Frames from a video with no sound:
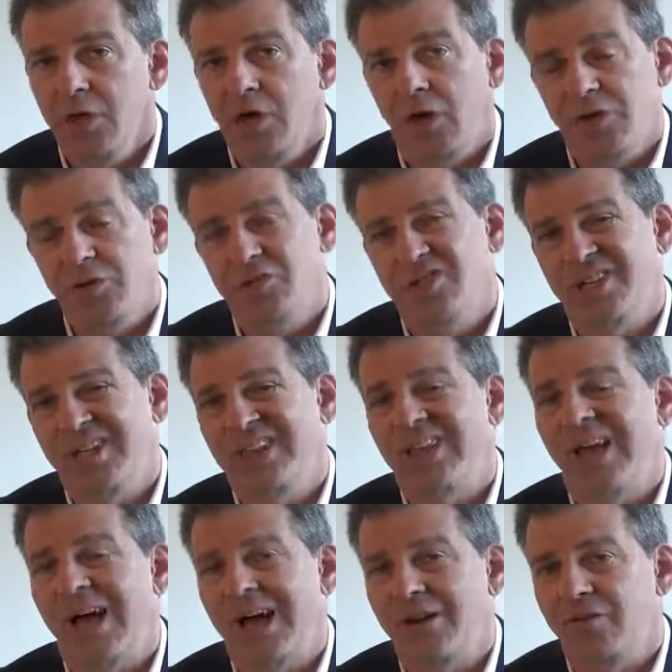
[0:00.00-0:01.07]
are using a
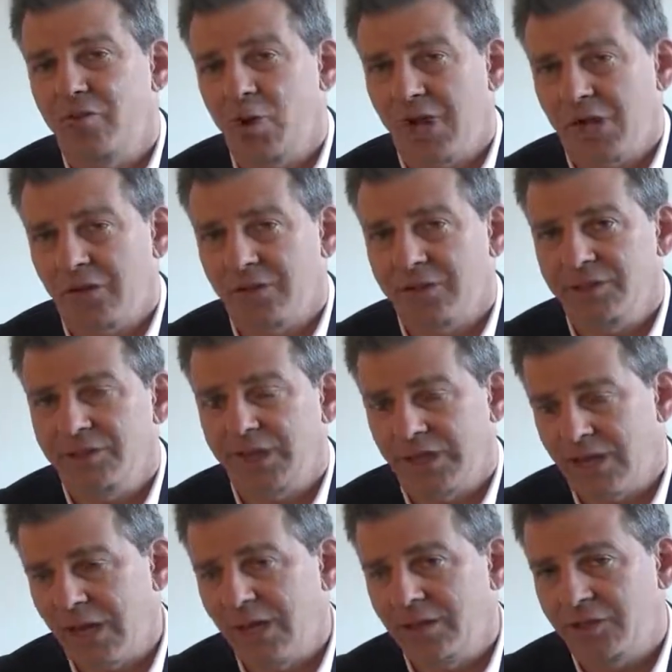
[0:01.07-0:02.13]
lot of wireless
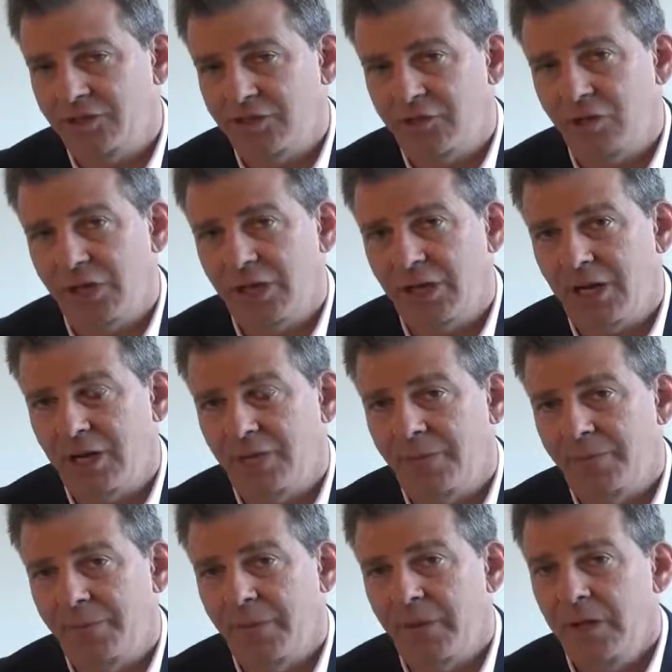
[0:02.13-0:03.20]
technology right now.